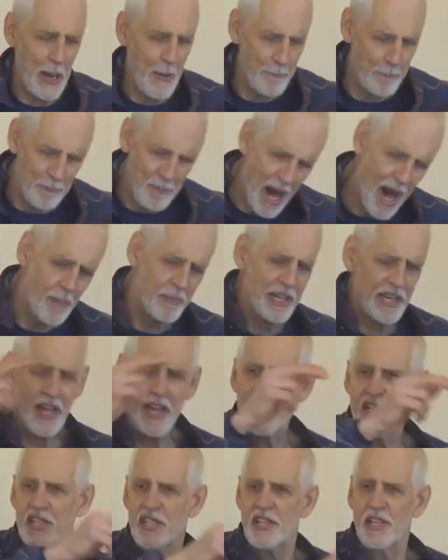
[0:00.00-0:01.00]

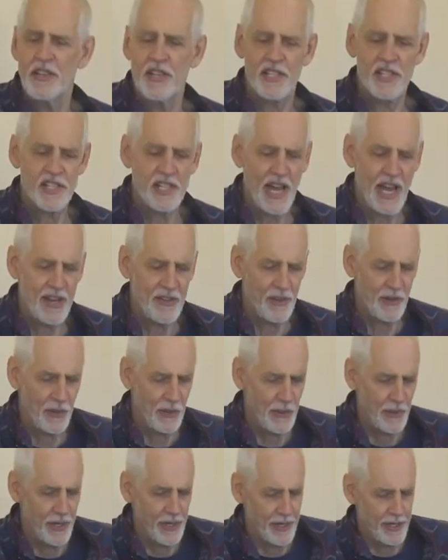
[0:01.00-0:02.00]
abomination in the sight of the
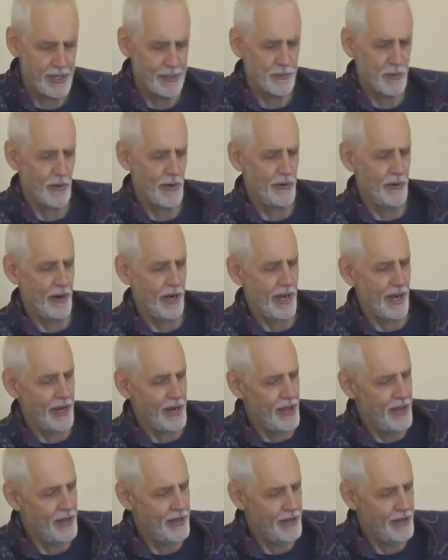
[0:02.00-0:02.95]
Lord. Keep going, Ryan.